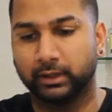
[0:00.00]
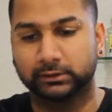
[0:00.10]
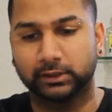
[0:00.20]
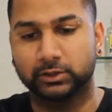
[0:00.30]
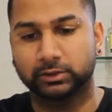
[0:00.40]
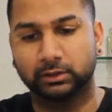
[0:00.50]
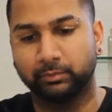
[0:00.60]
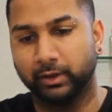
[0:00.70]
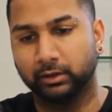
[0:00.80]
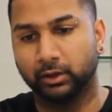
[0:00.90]
an extension
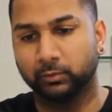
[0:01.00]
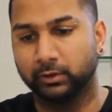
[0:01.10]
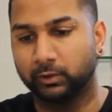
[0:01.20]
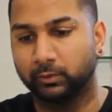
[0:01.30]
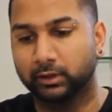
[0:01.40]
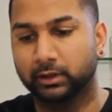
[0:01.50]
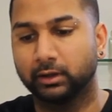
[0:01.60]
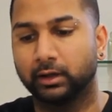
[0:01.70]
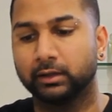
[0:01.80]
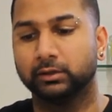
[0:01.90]
depending on what you're working
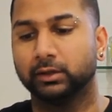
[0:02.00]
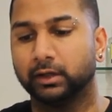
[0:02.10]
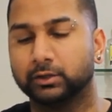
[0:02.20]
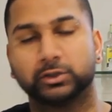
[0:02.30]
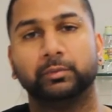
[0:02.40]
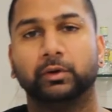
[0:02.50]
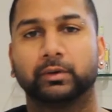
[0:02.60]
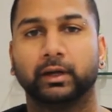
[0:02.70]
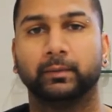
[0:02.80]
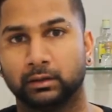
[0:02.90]
on uh, you should be
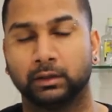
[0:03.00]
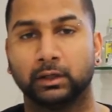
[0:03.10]
okay.